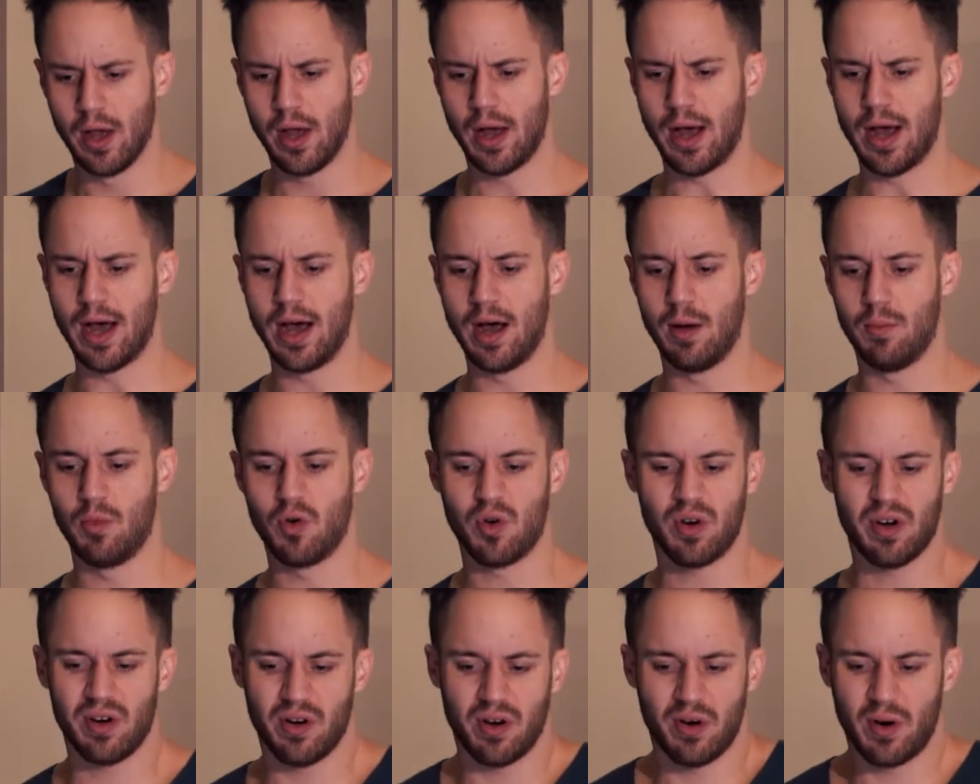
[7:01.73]

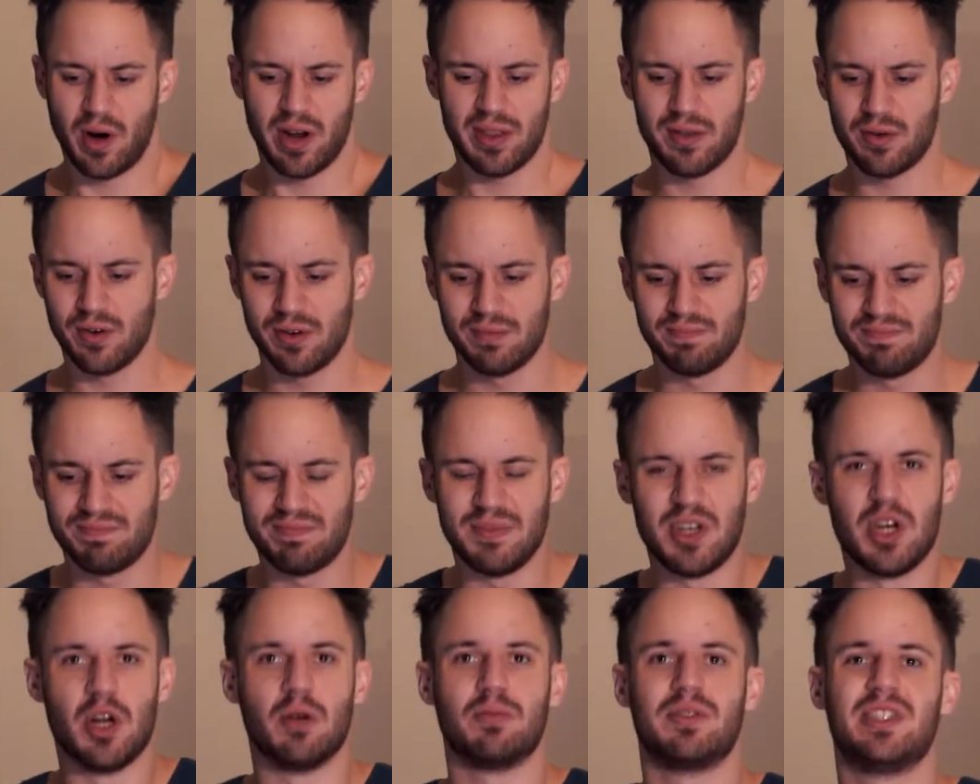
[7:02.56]
or other,
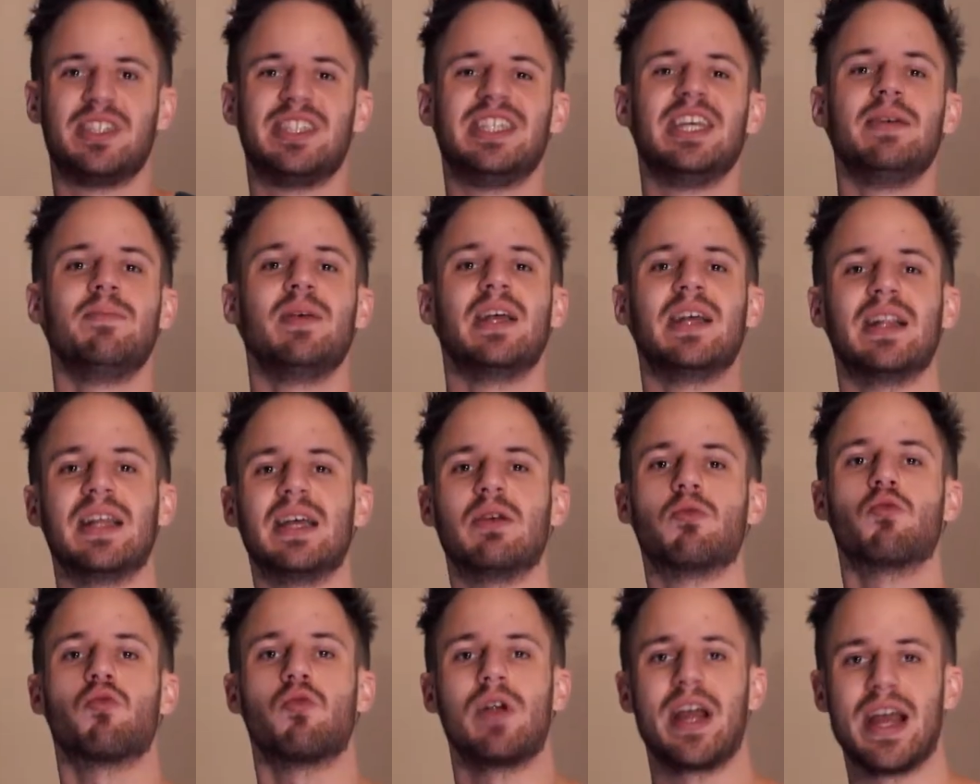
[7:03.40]
seemingly
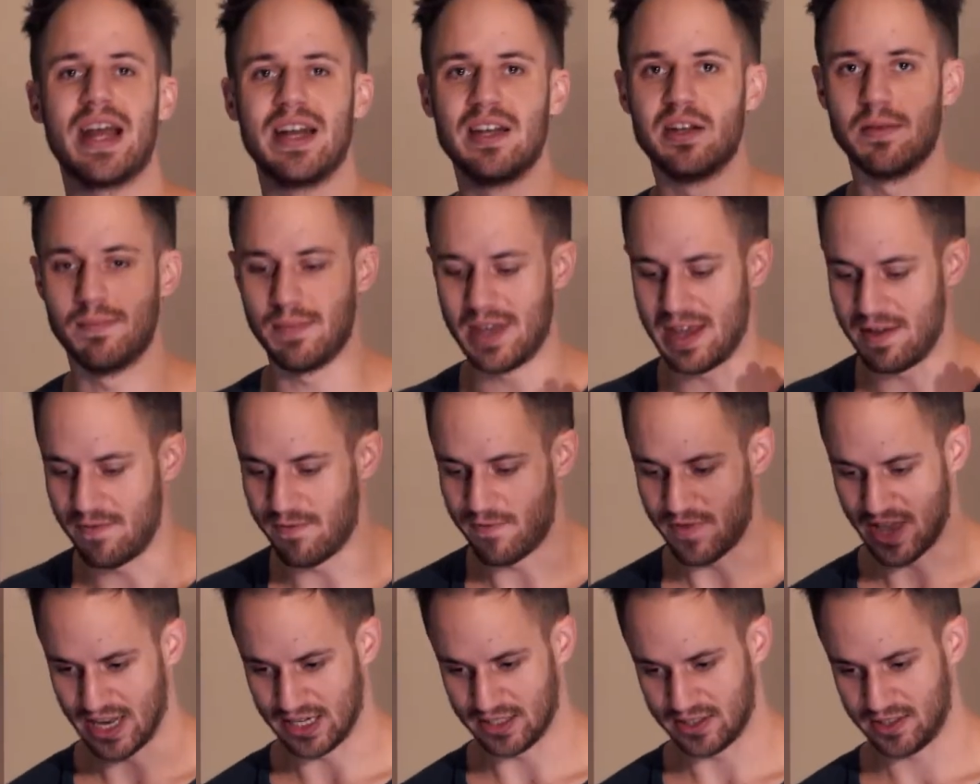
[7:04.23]
random
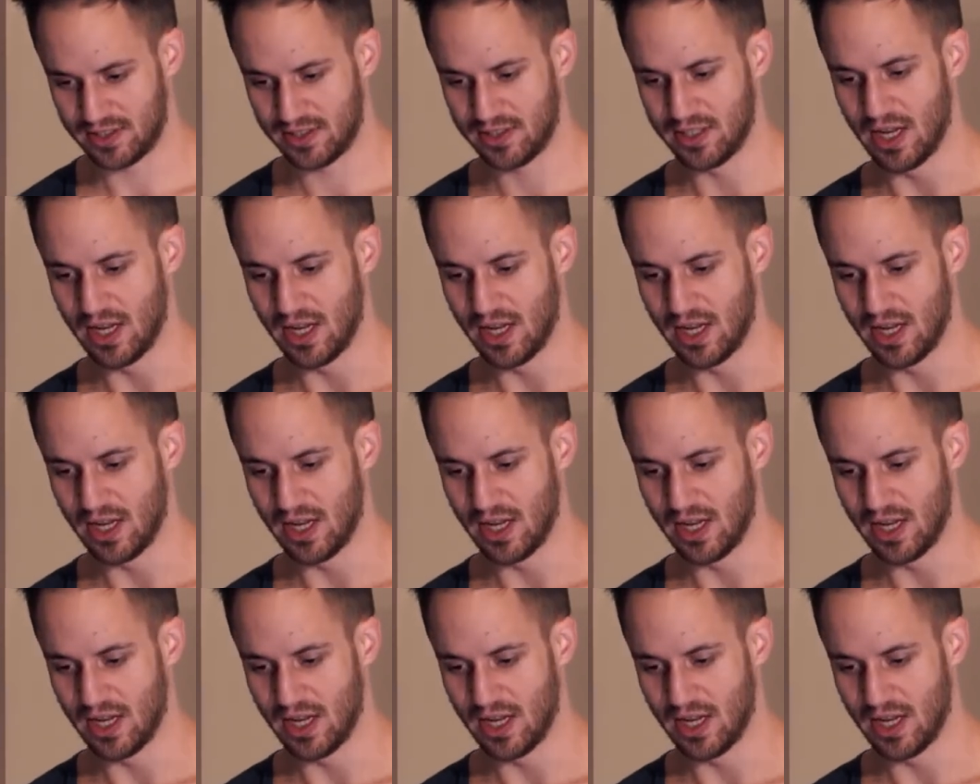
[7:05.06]
events.